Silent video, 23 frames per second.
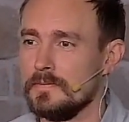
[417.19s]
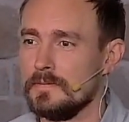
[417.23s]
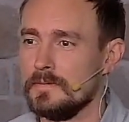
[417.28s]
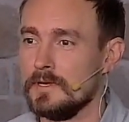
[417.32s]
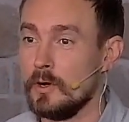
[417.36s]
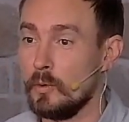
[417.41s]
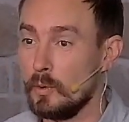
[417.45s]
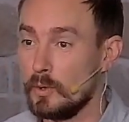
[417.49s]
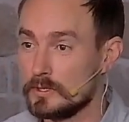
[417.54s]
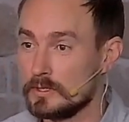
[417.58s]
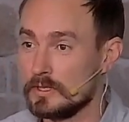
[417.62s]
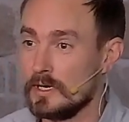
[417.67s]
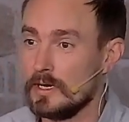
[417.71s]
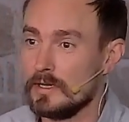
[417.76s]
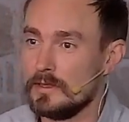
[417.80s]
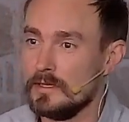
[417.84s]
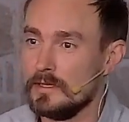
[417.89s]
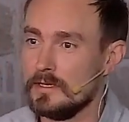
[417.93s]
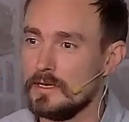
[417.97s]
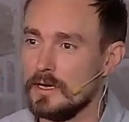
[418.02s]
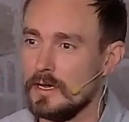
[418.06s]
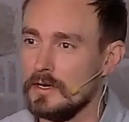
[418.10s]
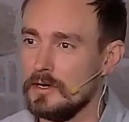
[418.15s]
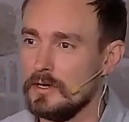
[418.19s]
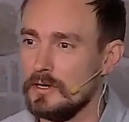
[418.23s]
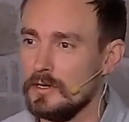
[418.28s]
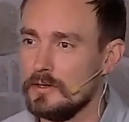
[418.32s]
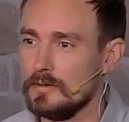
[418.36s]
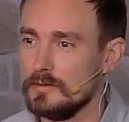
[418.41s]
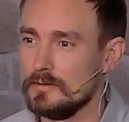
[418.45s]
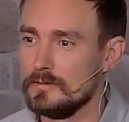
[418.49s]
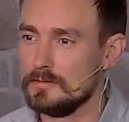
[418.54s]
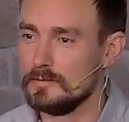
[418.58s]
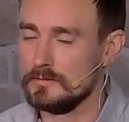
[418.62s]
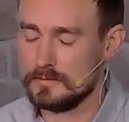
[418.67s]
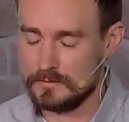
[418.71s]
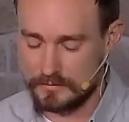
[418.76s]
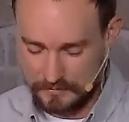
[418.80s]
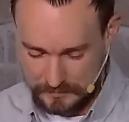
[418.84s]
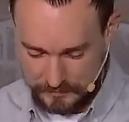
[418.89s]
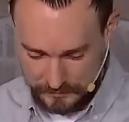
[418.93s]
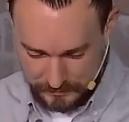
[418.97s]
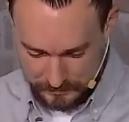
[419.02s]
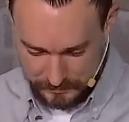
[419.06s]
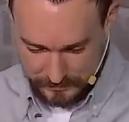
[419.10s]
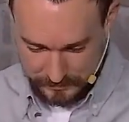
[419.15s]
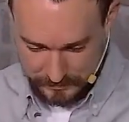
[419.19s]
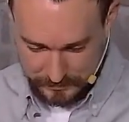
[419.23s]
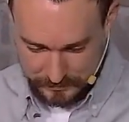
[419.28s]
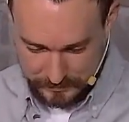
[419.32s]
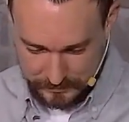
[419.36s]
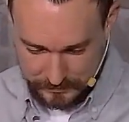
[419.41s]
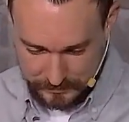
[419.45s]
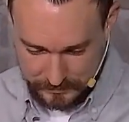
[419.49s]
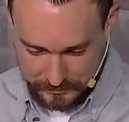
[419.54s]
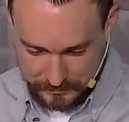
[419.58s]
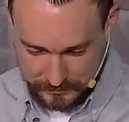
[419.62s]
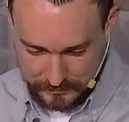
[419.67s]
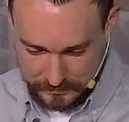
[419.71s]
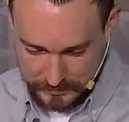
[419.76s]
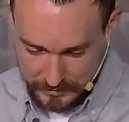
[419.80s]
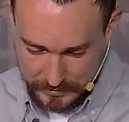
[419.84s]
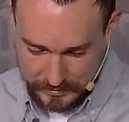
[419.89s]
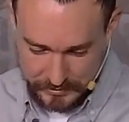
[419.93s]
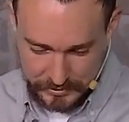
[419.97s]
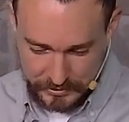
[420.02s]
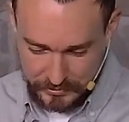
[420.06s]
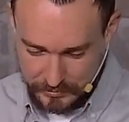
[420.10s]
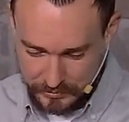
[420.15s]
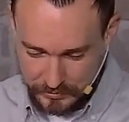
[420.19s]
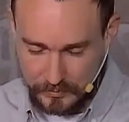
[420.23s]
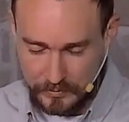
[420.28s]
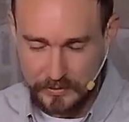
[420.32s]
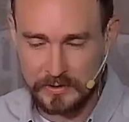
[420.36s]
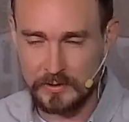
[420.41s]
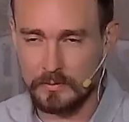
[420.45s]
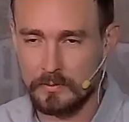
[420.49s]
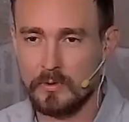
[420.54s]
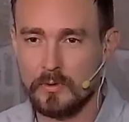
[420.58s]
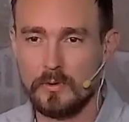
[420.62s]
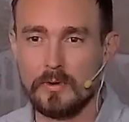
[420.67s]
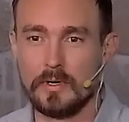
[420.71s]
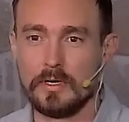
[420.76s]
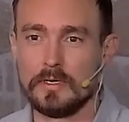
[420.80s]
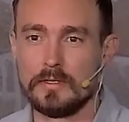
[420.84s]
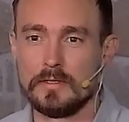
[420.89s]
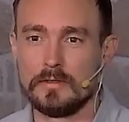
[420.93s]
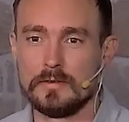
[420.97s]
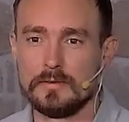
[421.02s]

Now, what did I think I know? Well, I just knew it was a boy